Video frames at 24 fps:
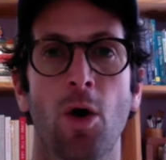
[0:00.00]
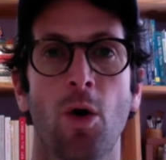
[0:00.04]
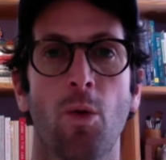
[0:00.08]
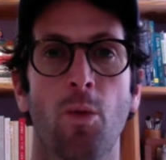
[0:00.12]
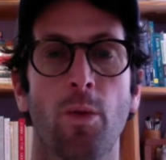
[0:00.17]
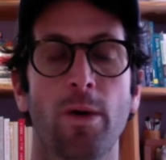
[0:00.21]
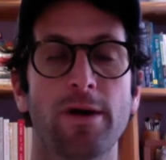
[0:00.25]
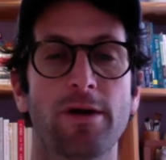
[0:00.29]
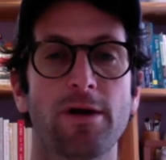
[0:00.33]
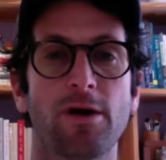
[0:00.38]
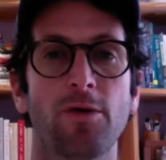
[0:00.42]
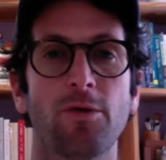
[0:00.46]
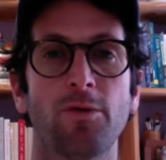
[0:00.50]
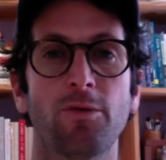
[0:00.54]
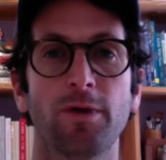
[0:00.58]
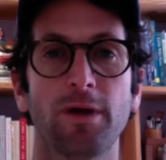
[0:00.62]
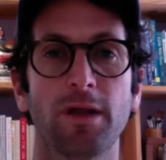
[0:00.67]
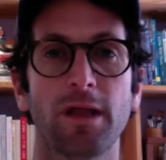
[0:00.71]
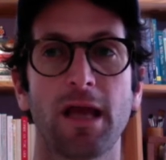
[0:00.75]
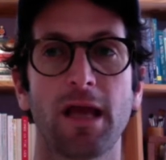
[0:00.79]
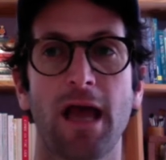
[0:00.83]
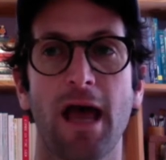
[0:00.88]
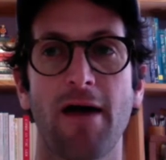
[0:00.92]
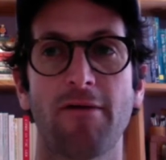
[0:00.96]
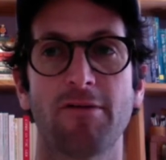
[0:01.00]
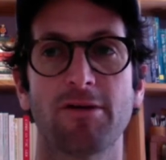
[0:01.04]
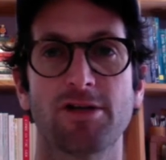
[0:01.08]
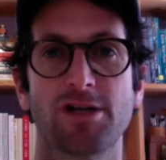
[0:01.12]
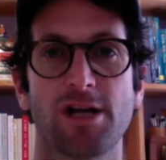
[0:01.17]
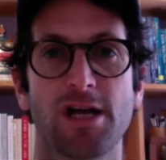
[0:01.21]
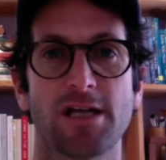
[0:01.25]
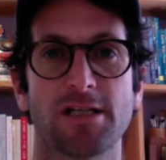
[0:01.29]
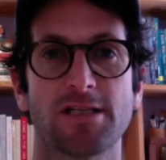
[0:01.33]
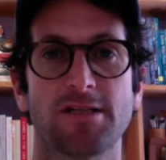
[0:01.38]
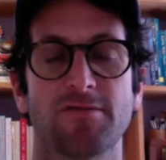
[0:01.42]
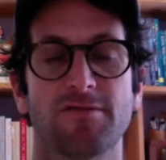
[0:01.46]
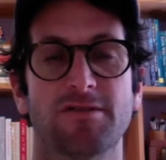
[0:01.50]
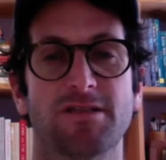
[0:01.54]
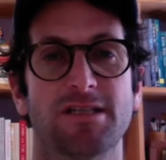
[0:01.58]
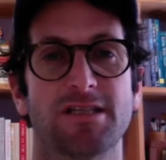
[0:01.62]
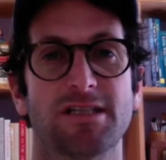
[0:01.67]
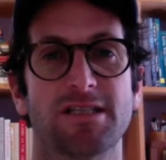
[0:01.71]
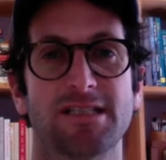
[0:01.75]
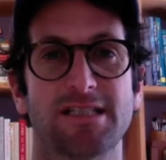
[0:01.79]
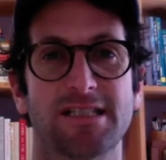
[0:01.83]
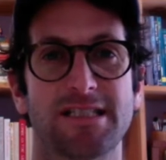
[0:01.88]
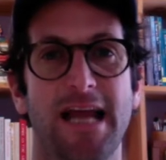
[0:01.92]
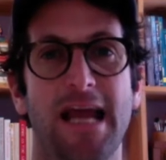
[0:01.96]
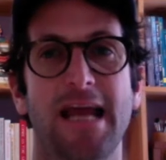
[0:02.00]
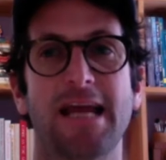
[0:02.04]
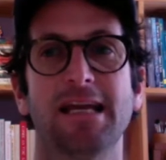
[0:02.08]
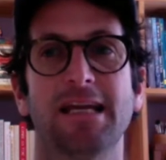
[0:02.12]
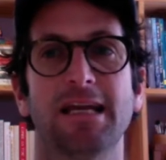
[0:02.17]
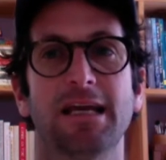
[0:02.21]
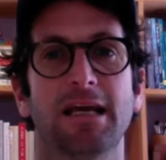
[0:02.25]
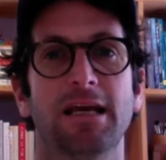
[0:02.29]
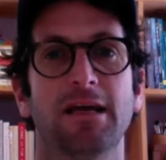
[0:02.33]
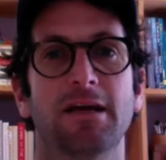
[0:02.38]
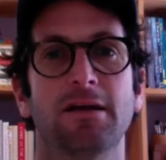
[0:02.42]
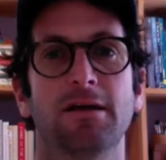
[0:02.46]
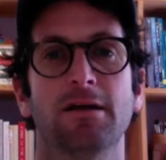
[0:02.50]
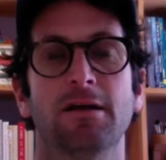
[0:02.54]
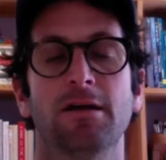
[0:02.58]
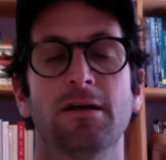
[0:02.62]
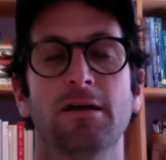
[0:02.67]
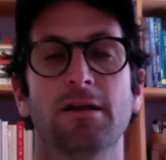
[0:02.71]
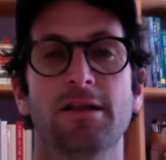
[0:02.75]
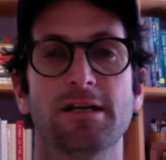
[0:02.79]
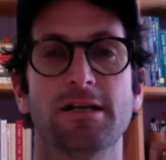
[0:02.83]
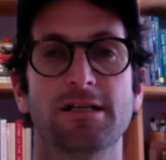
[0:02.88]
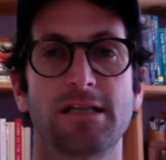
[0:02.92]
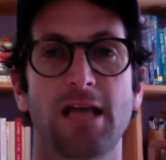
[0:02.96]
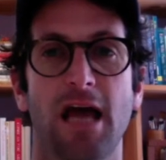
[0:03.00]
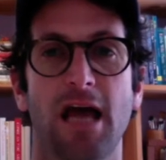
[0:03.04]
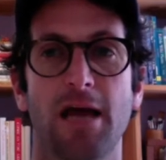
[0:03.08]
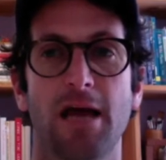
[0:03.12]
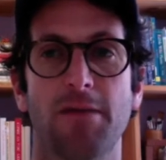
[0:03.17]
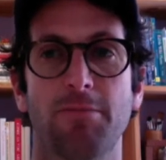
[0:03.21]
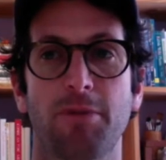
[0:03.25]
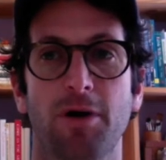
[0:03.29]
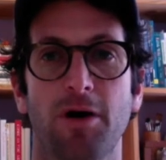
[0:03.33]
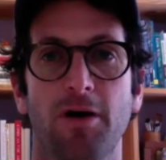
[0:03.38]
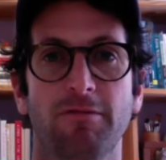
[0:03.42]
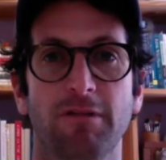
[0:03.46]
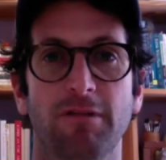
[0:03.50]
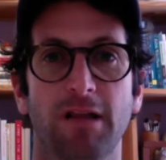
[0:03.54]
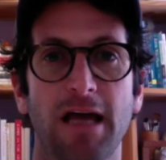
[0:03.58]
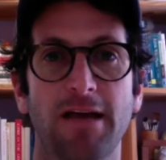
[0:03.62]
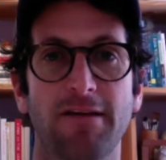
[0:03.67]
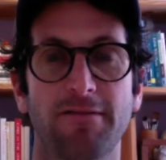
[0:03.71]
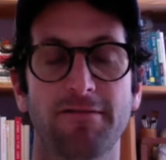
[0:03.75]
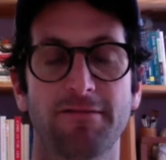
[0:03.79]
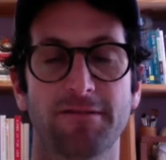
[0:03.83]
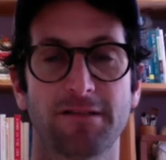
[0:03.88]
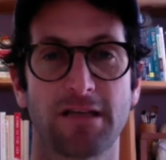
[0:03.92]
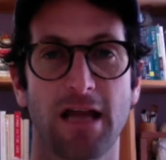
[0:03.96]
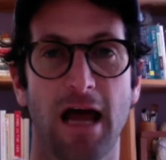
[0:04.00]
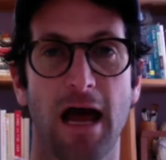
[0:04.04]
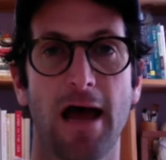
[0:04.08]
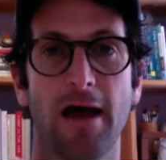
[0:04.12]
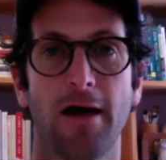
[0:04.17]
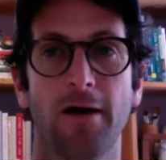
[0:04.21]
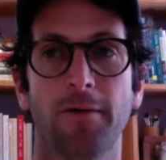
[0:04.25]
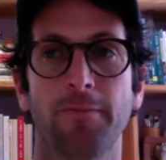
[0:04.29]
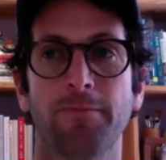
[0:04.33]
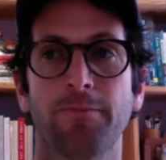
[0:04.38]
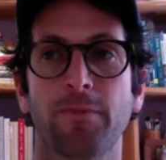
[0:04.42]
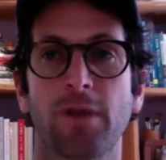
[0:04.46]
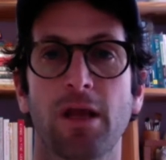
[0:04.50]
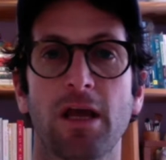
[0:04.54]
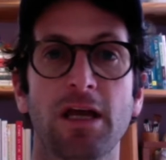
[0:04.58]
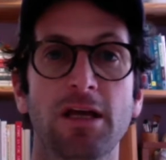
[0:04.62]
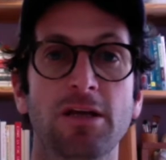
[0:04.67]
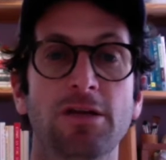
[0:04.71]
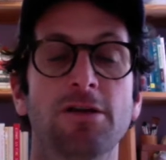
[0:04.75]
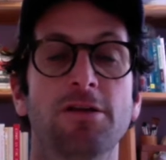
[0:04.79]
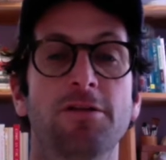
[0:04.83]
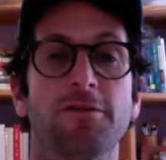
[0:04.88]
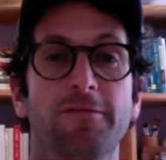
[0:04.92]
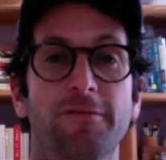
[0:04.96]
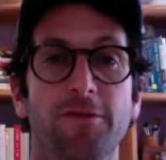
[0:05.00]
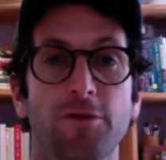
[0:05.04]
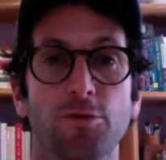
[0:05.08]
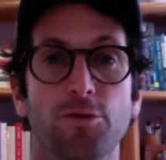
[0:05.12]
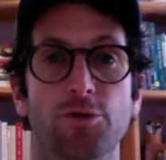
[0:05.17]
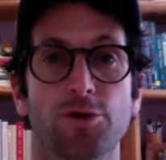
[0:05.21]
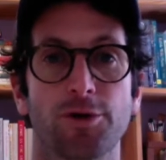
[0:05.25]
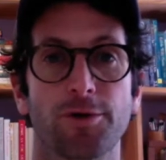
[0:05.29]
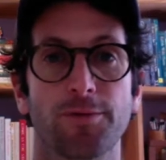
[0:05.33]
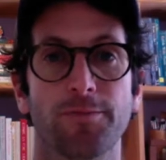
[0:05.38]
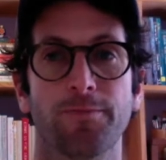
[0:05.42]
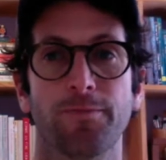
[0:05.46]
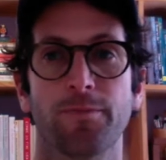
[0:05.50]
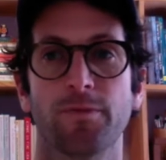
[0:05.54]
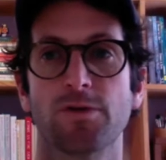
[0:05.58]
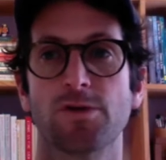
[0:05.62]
we don't really have a chance of sustaining this type of lifestyle into the future.